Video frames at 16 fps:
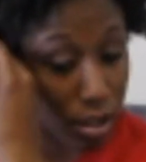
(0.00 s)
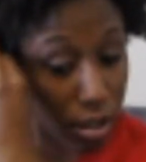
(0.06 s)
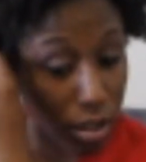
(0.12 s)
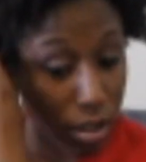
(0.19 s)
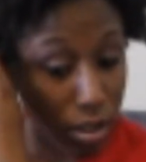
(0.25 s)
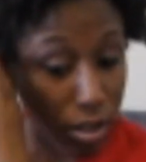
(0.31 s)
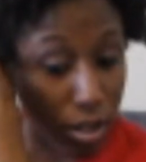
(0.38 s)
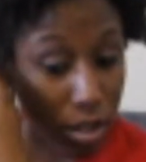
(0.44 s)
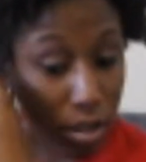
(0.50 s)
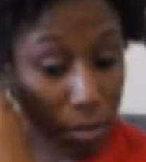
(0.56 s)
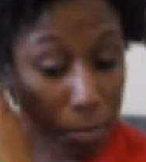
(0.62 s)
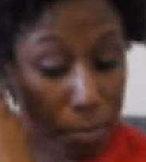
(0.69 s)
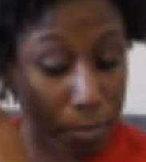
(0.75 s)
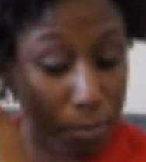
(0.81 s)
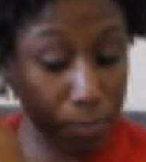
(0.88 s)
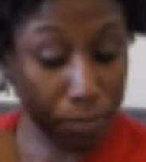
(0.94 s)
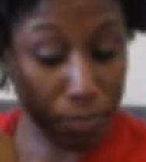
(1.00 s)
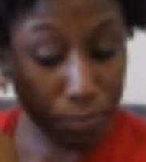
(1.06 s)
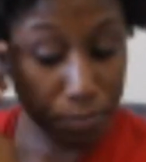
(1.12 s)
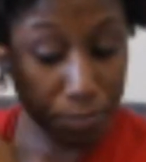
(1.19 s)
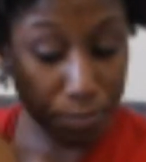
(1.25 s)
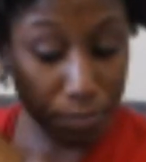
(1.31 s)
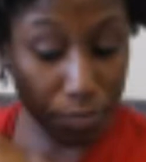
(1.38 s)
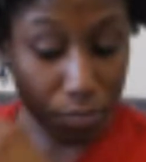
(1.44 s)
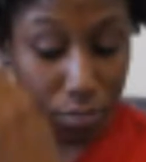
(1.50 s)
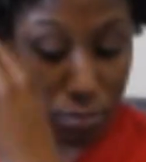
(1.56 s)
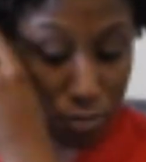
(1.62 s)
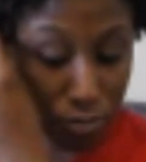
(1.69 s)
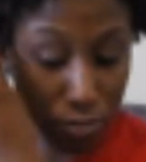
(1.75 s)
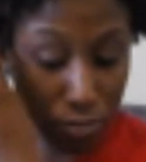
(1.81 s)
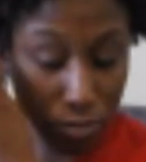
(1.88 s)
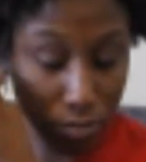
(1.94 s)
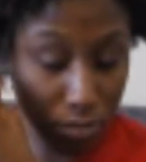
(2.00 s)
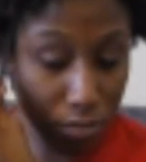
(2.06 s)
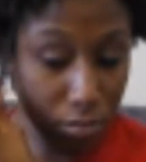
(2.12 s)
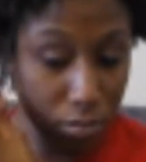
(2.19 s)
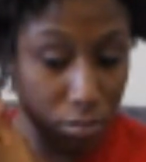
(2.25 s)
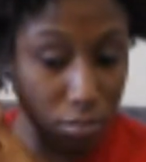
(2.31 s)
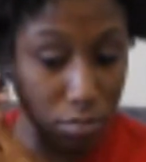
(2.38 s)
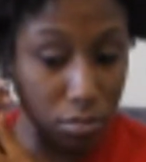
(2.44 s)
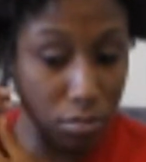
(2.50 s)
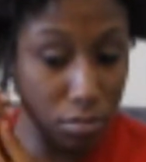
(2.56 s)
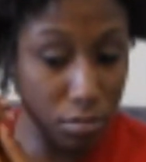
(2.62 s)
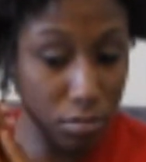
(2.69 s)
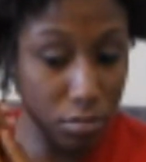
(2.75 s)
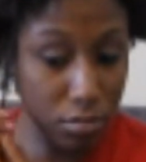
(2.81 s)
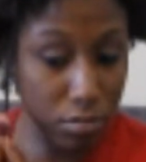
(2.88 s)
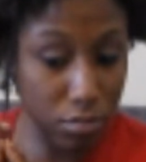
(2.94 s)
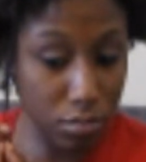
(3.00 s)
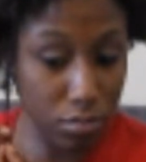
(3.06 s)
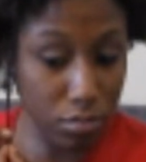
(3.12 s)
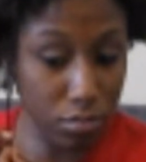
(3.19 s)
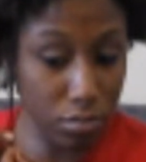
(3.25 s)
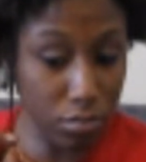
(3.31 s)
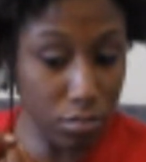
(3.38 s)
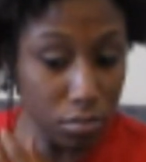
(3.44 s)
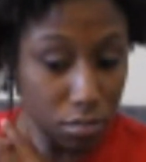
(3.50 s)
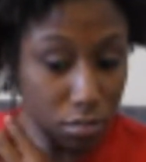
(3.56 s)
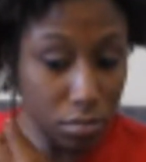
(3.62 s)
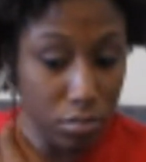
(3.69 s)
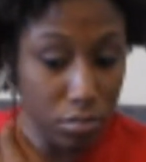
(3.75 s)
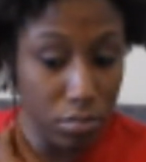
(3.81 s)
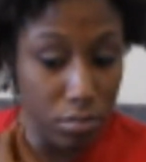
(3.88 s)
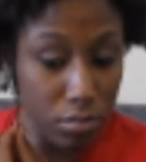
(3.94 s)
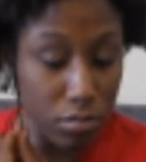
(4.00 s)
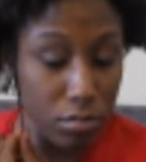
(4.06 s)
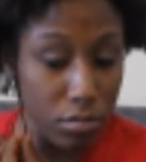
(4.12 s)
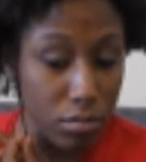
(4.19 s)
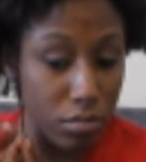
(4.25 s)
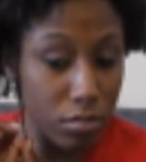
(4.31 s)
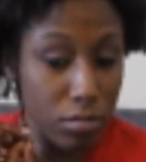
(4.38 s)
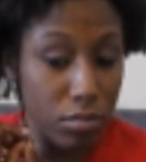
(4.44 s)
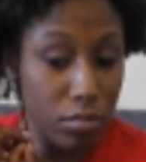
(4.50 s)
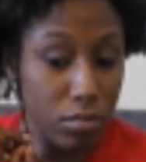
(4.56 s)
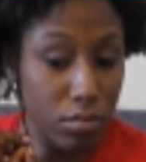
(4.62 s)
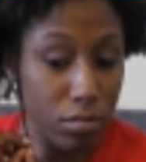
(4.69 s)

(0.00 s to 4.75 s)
Nobody speaks.